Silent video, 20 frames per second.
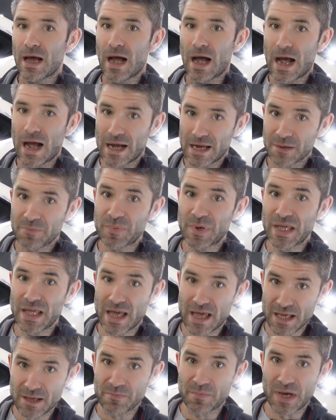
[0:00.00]

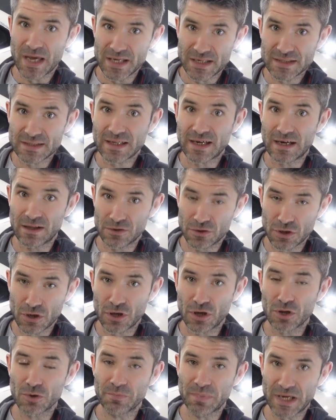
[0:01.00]
IPA based,
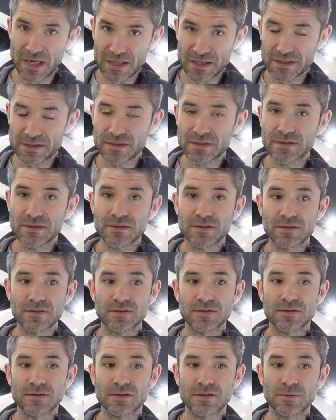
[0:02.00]
alcohol based
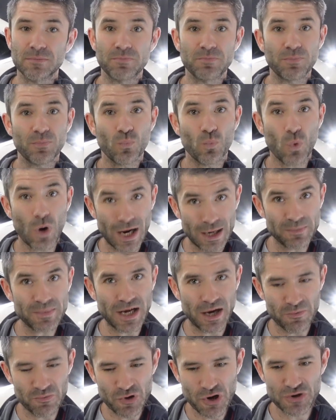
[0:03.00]
wipe
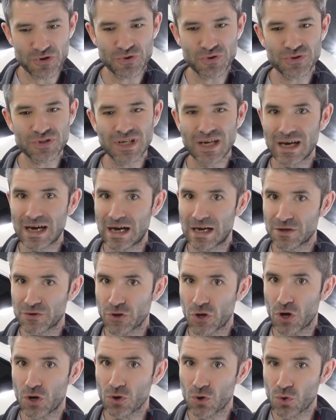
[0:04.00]
down products are
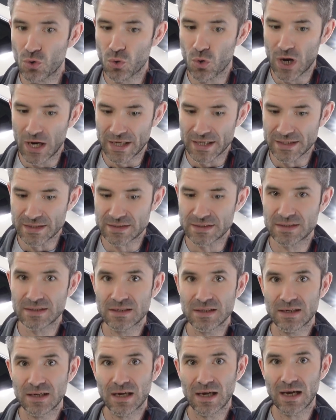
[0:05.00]
not quite
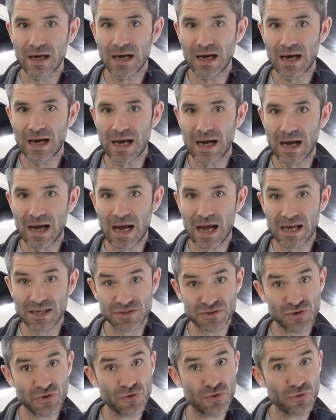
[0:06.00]

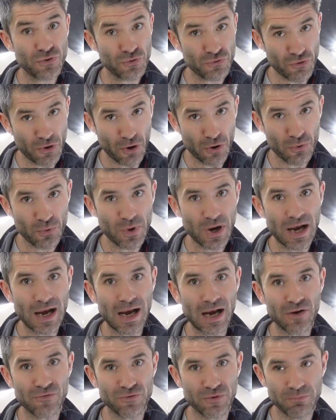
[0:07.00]
as thorough
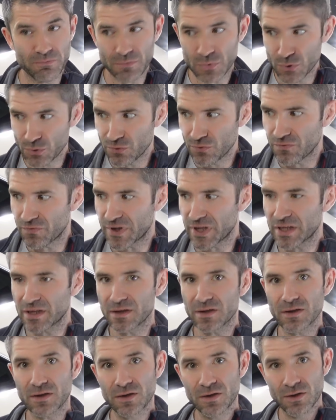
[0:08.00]
at
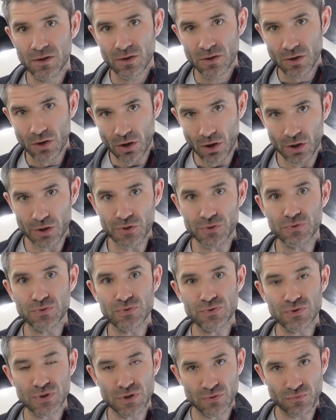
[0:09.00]
removing
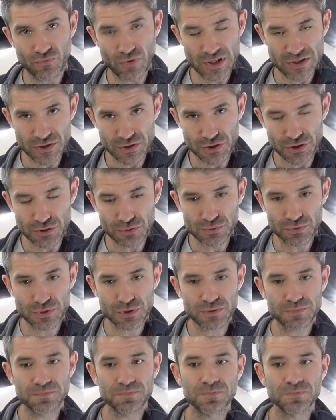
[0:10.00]
oils and residues,